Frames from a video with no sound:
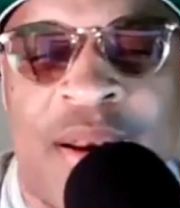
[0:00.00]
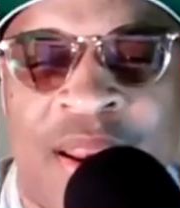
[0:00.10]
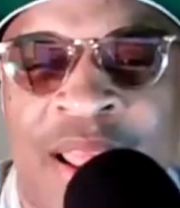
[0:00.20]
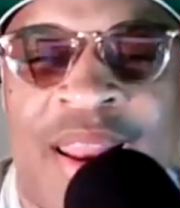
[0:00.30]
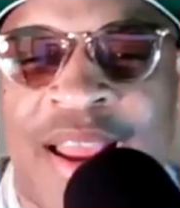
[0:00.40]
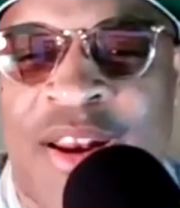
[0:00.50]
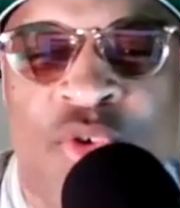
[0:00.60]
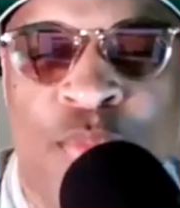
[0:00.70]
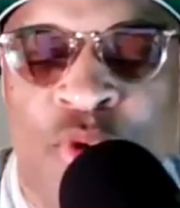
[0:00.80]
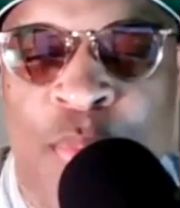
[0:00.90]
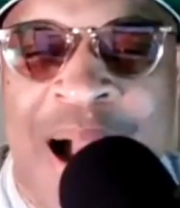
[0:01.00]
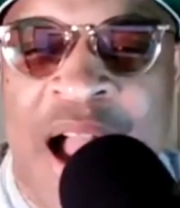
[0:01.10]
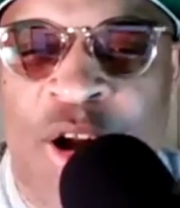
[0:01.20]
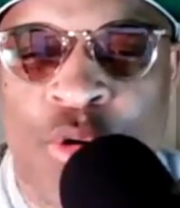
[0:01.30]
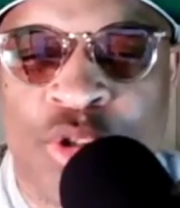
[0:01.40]
down in Atlanta, you
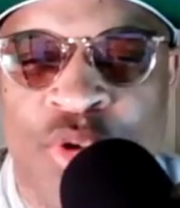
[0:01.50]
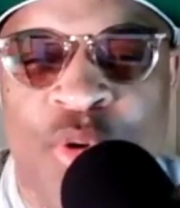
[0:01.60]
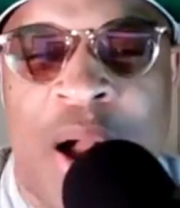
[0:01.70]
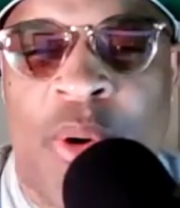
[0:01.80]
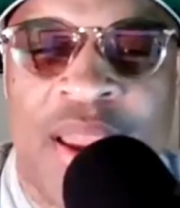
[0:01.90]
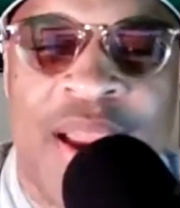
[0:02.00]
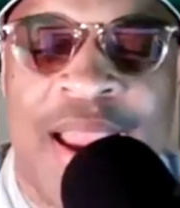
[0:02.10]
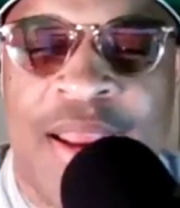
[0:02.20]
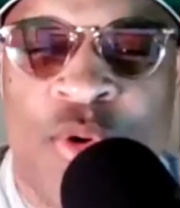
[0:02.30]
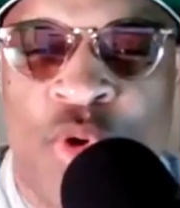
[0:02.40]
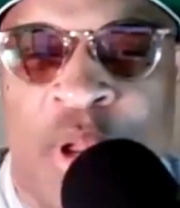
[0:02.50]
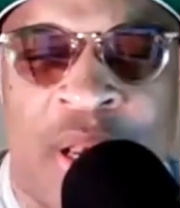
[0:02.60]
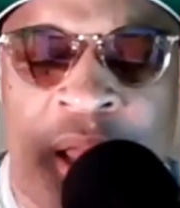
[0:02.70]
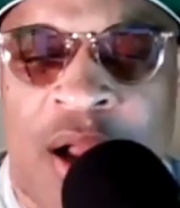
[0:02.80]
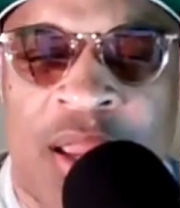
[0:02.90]
bi-coastal, you out here, and you
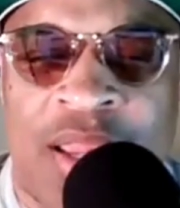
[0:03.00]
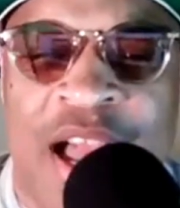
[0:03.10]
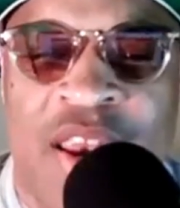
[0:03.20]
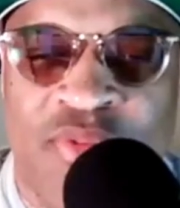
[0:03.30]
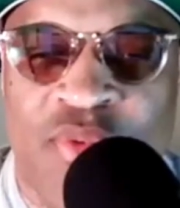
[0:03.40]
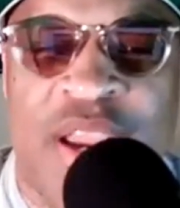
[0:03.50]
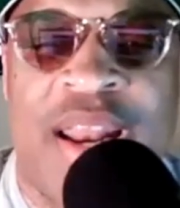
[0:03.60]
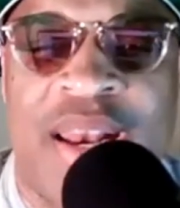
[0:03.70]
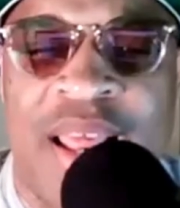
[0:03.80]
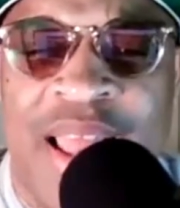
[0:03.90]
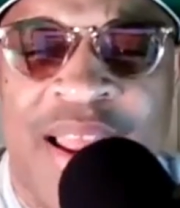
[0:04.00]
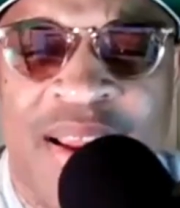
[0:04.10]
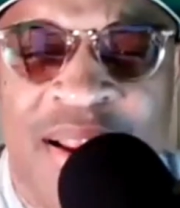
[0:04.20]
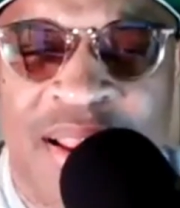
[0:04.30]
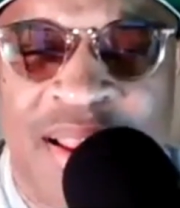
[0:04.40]
in California and in
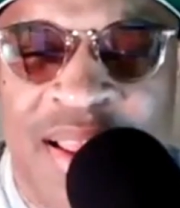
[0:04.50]
Atlanta?